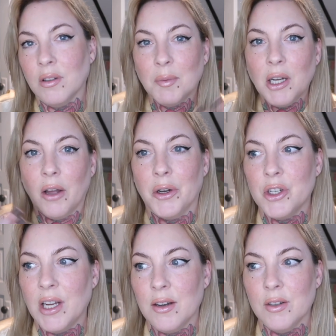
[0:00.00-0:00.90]
The lip color
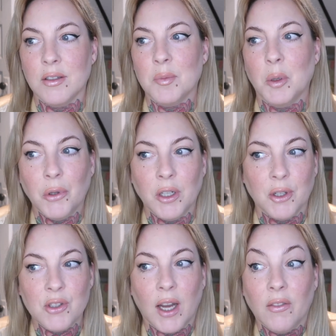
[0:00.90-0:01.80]
changes, but pretty
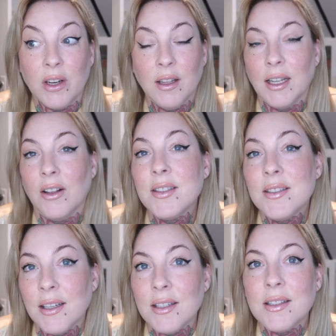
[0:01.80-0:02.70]
much everything else
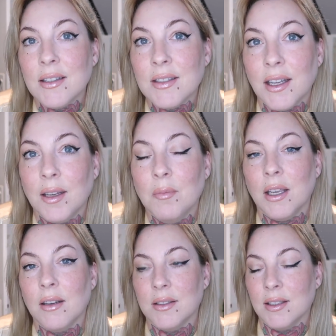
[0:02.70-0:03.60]
stays the same
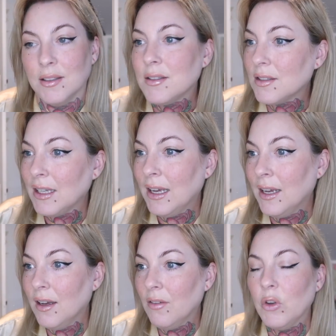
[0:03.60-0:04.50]
because it's
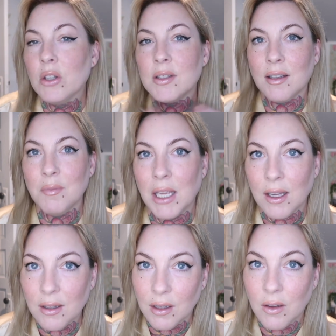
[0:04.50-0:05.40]
feels like
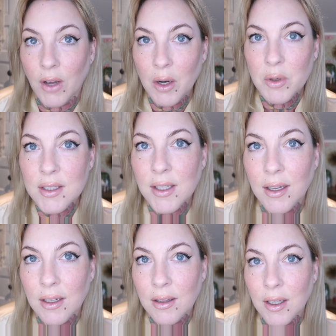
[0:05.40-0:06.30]
me. Like if I were to
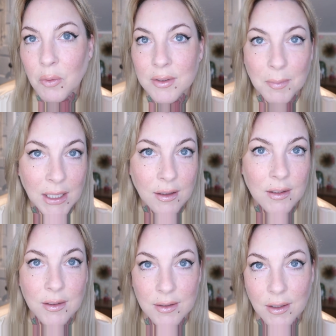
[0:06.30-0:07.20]
say anything was me,
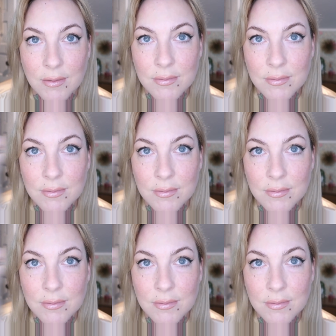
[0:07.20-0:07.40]
this is it.